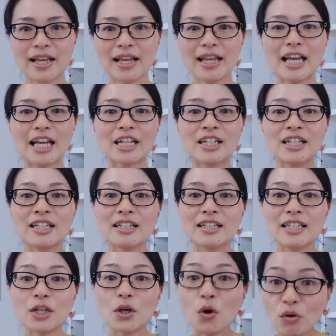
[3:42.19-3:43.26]
and
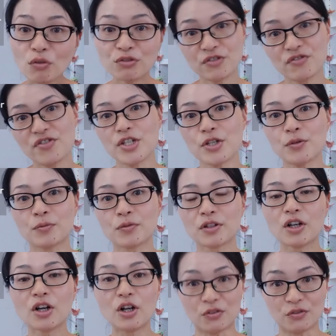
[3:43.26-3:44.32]
the overview
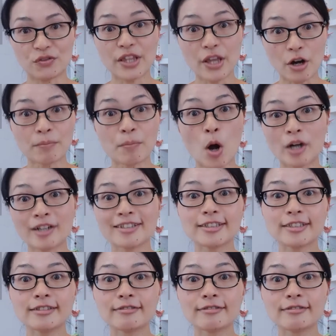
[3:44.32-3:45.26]
of their part.